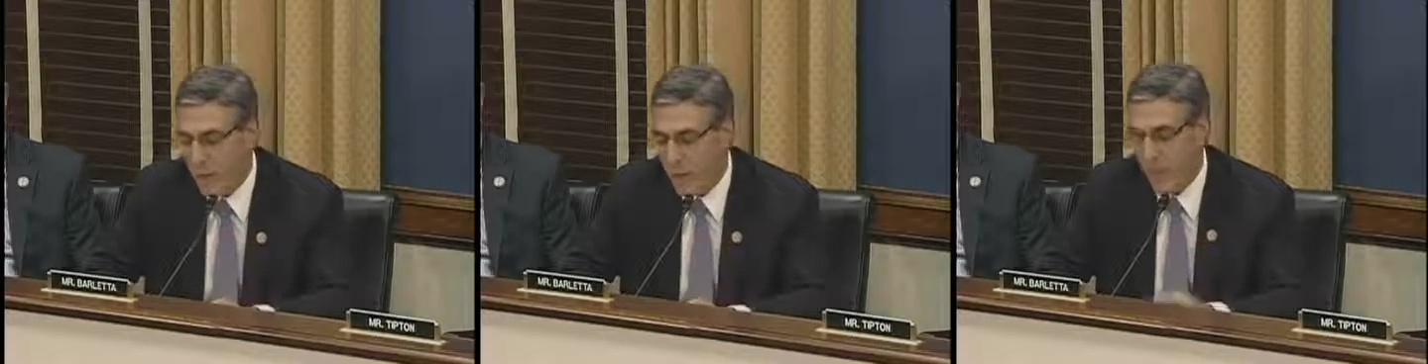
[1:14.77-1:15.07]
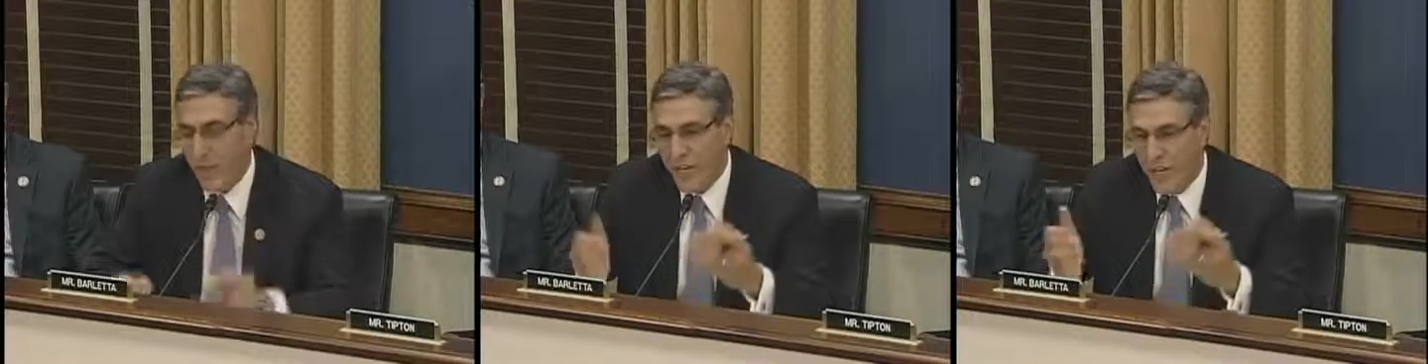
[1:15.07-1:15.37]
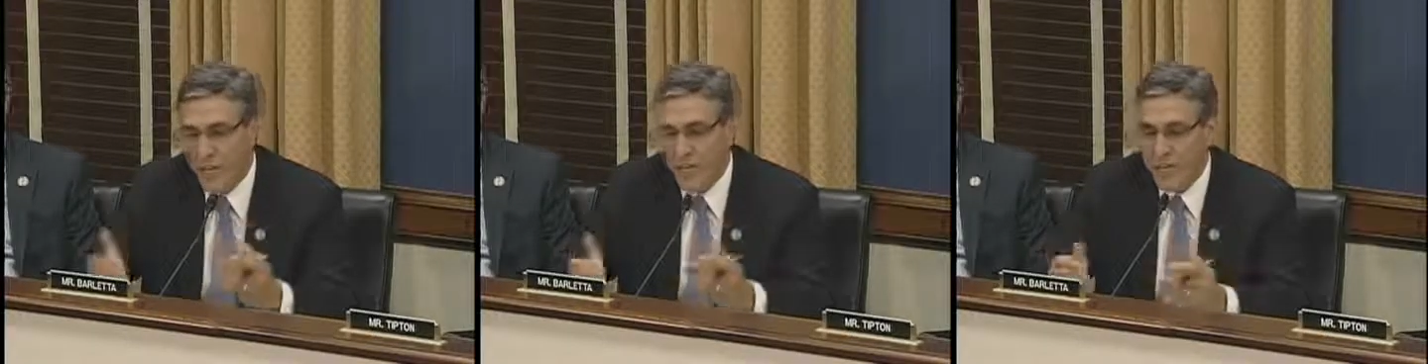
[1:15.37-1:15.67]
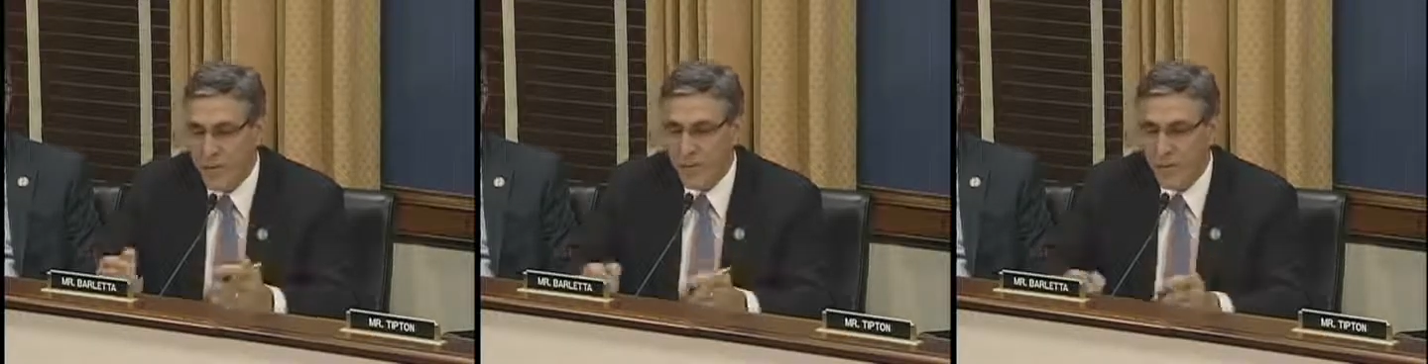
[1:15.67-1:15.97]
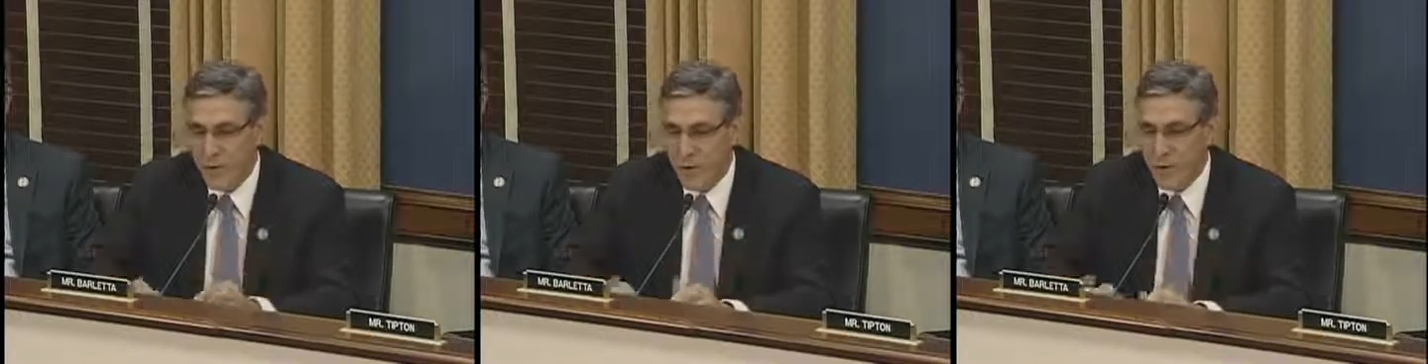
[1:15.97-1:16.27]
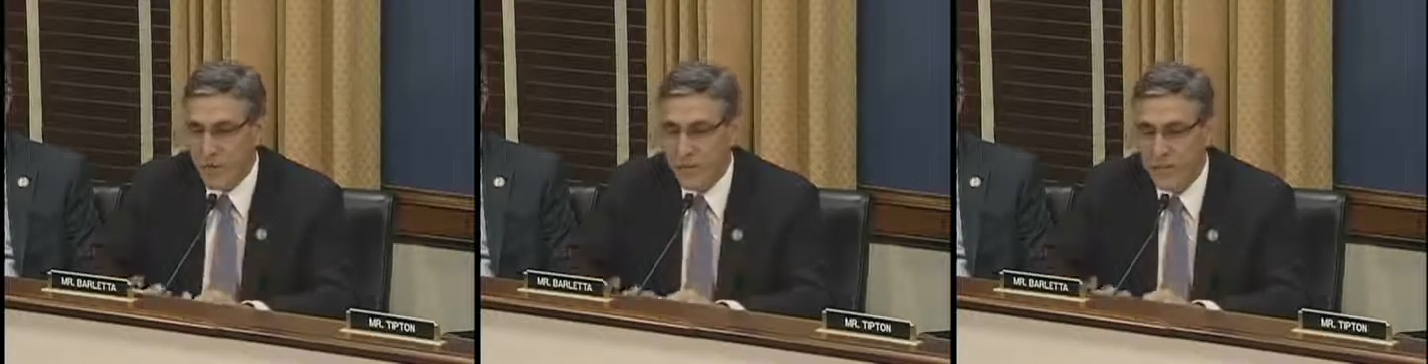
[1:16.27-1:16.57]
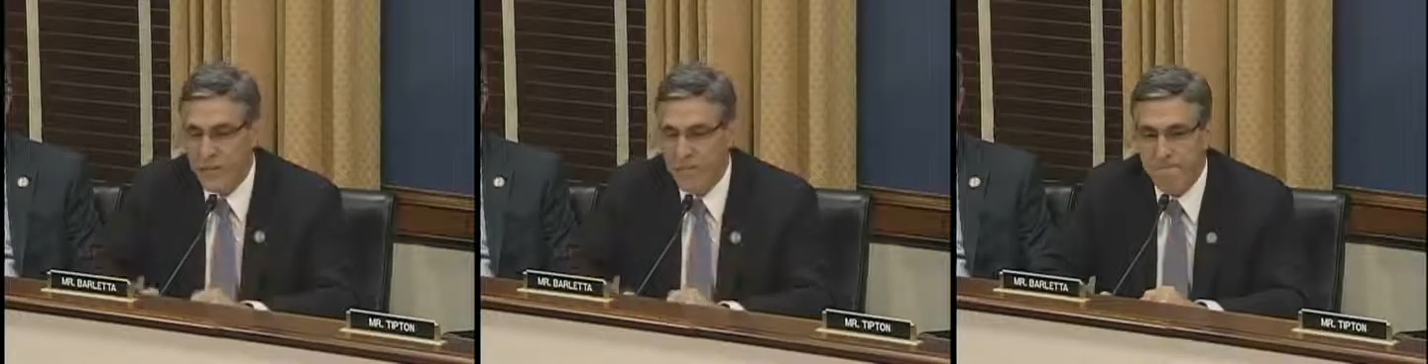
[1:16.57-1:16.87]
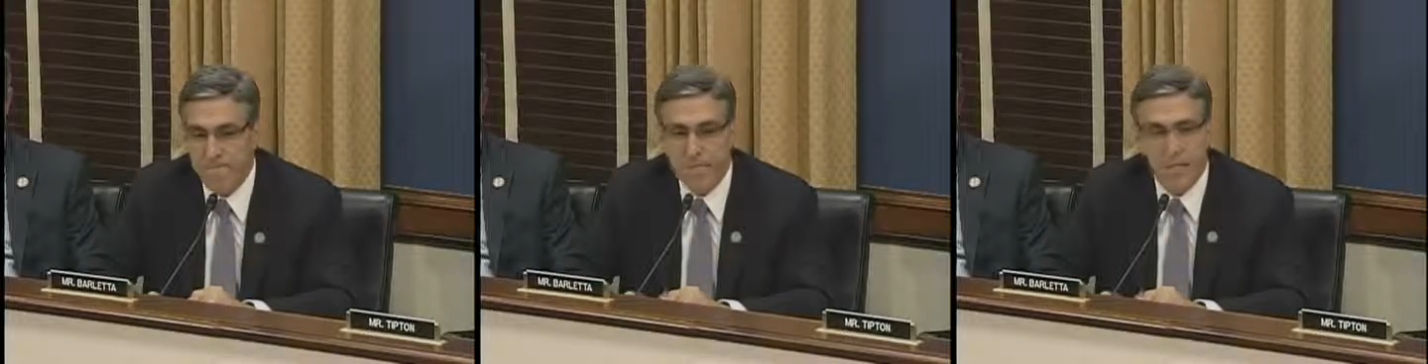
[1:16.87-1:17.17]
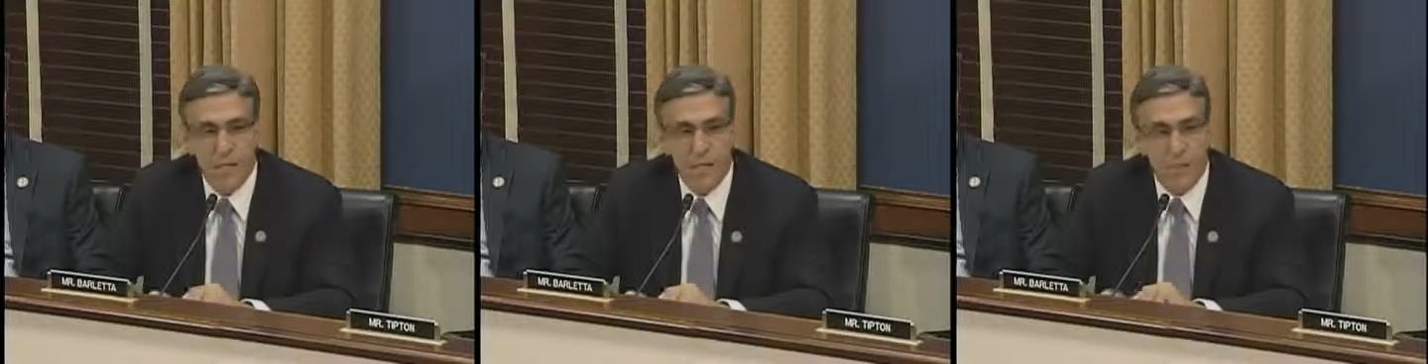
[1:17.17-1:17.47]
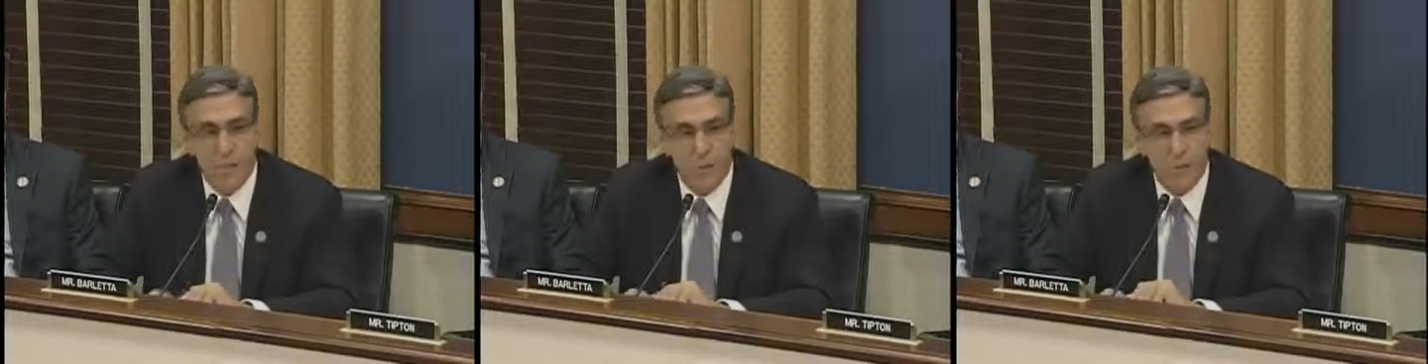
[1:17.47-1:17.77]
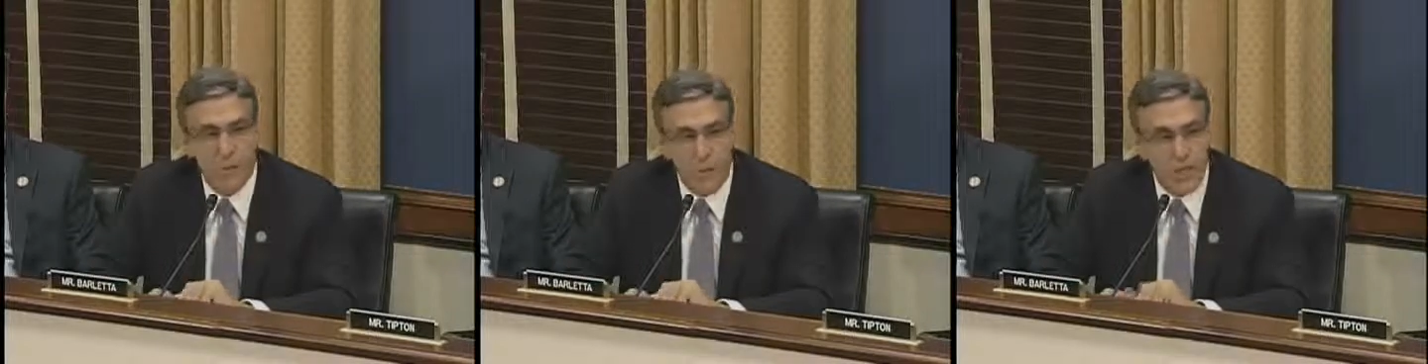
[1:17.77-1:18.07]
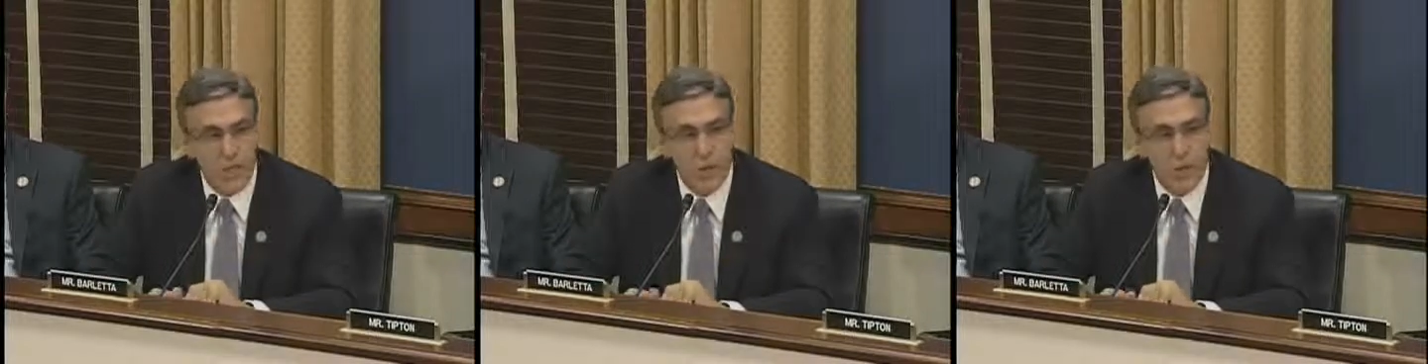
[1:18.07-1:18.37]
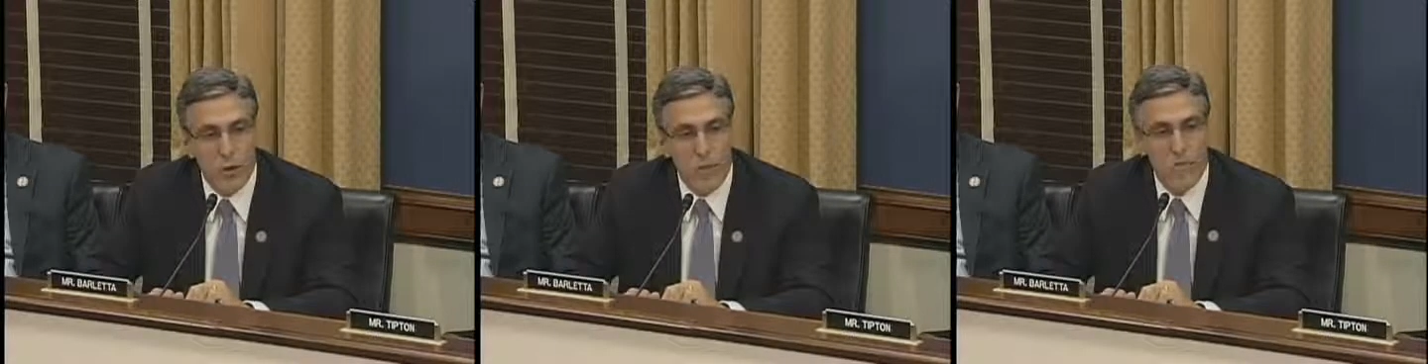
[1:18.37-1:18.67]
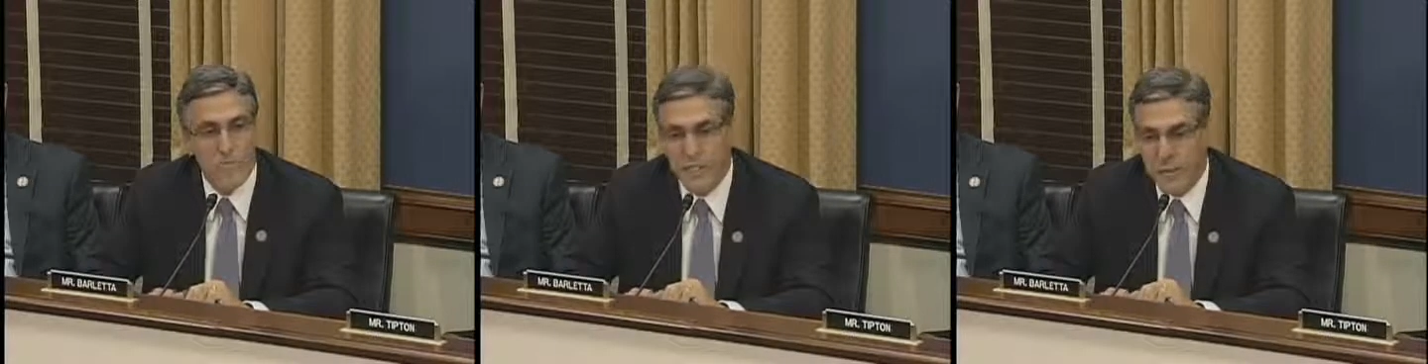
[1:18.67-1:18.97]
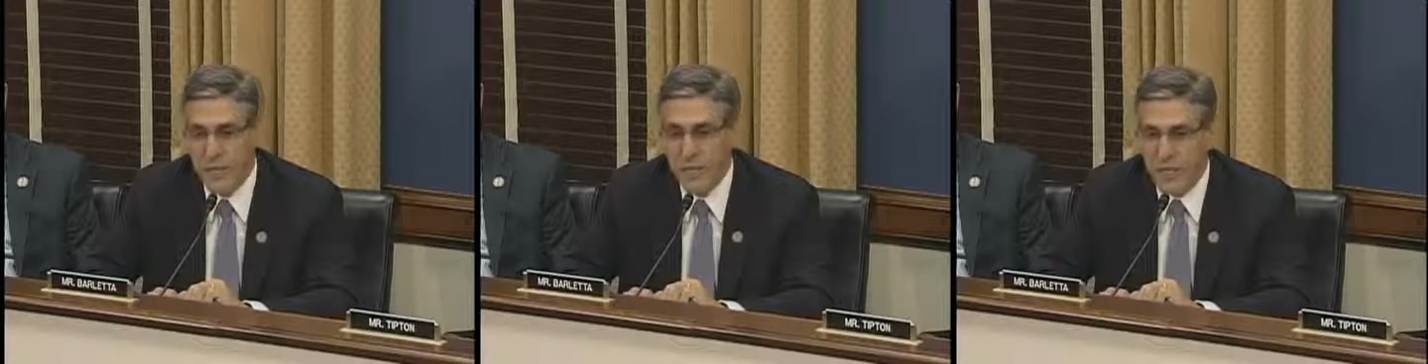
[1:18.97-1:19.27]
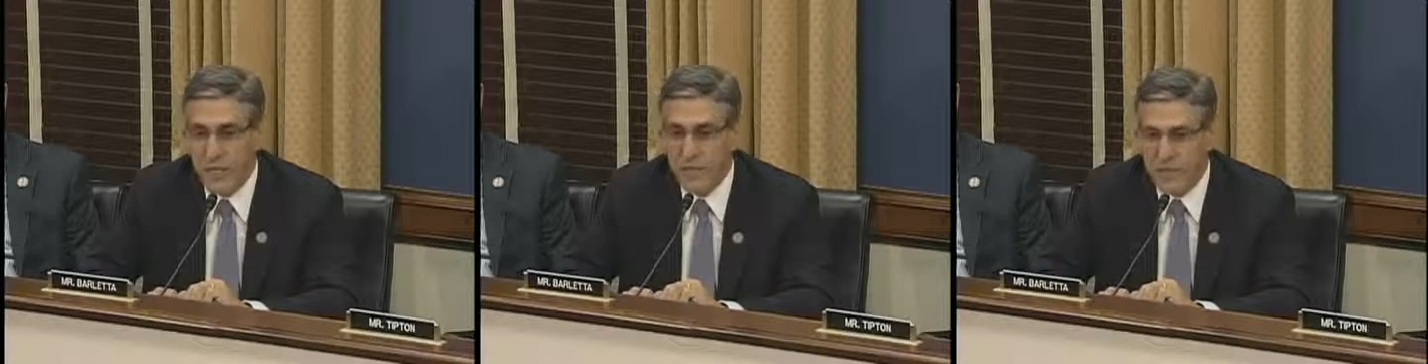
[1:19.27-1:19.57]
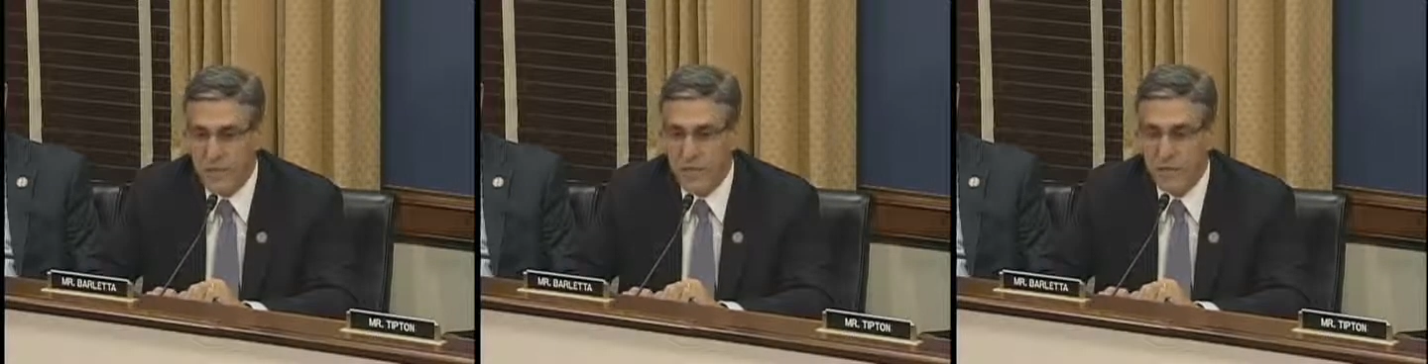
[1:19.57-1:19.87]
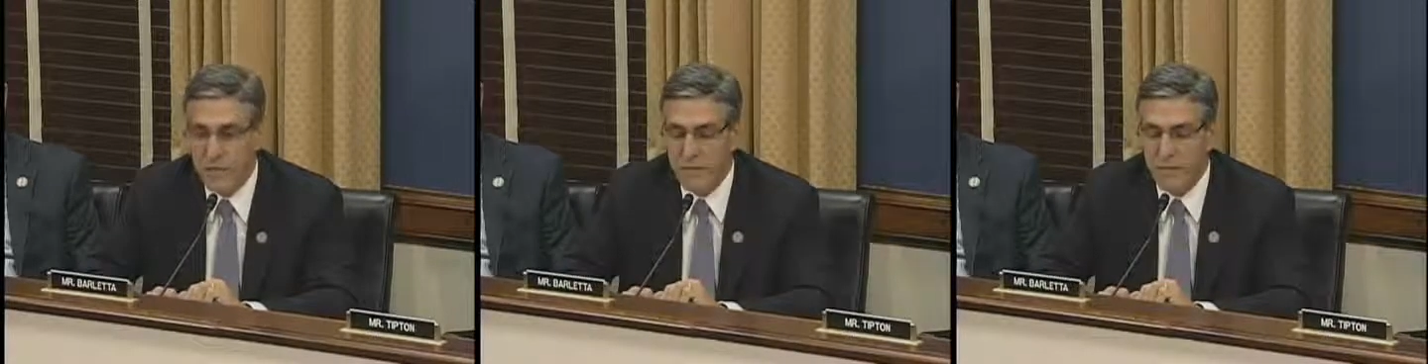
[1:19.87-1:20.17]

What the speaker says: But if you could get credit somewhere else, we'll give you a loan at 6% interest.